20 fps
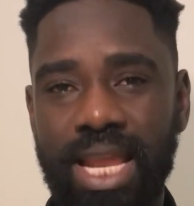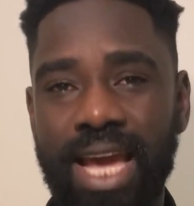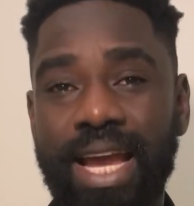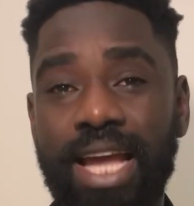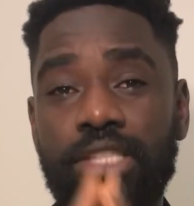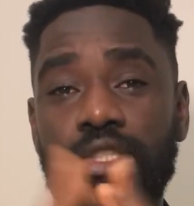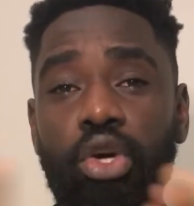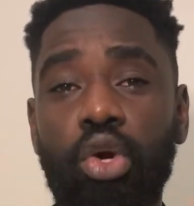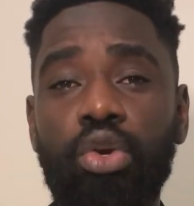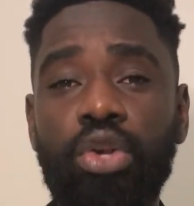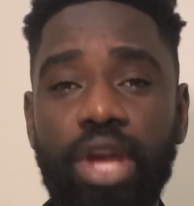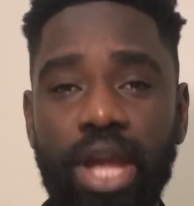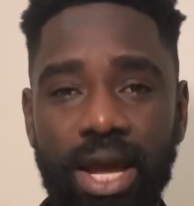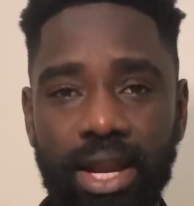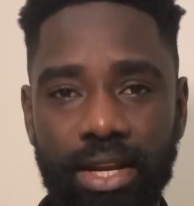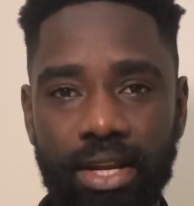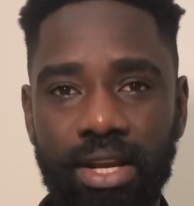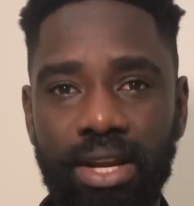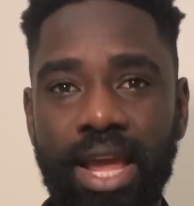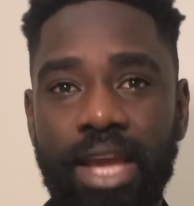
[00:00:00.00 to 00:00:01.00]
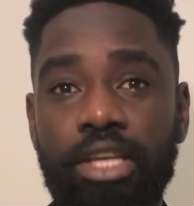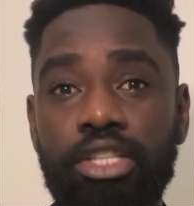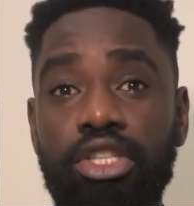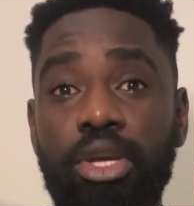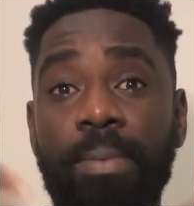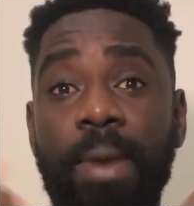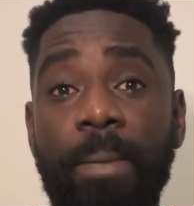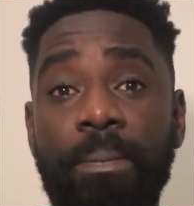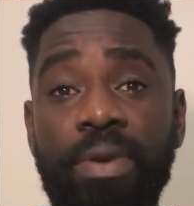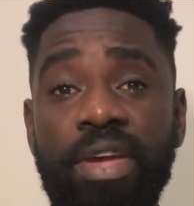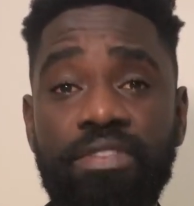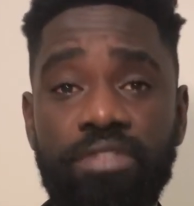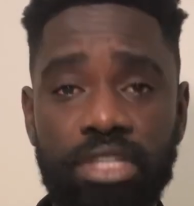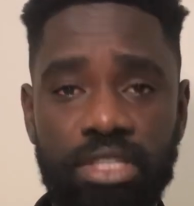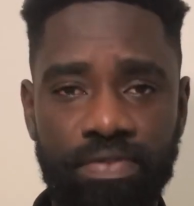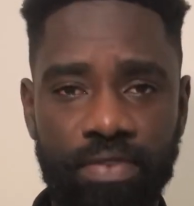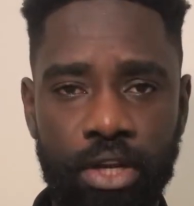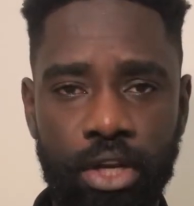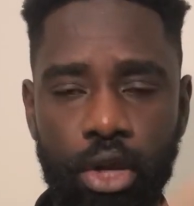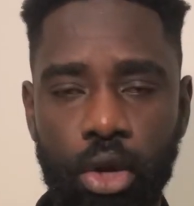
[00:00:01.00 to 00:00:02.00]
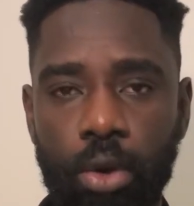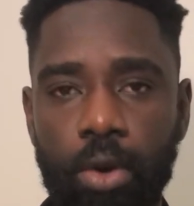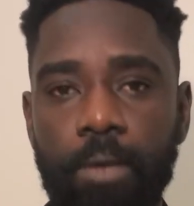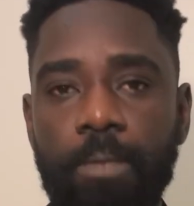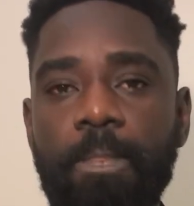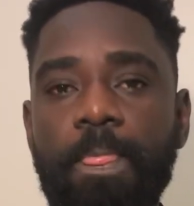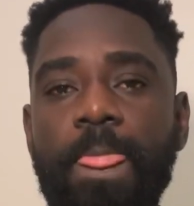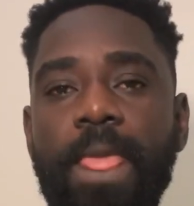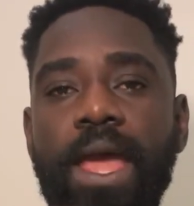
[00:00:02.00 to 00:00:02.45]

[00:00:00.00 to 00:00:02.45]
Like I told you earlier, like you saw my previous video,